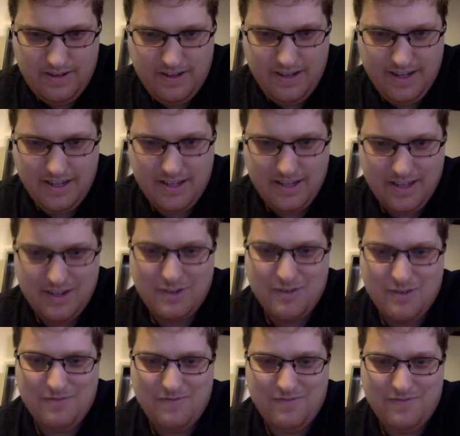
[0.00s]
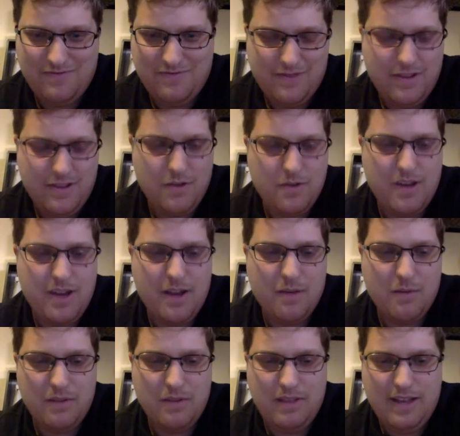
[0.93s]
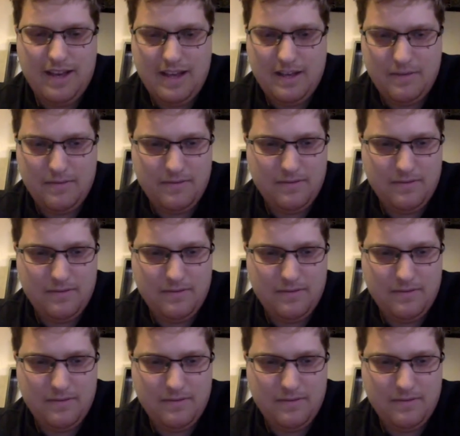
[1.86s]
Getting there. Okay, we're live.